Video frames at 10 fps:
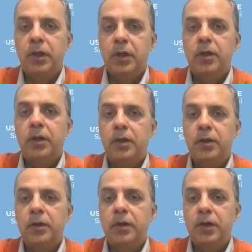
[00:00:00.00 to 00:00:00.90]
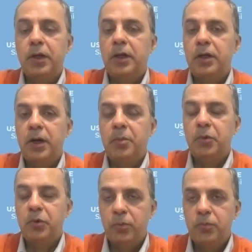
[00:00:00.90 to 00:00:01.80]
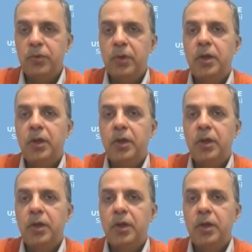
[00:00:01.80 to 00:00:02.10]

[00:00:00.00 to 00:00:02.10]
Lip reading: our Telegram groups,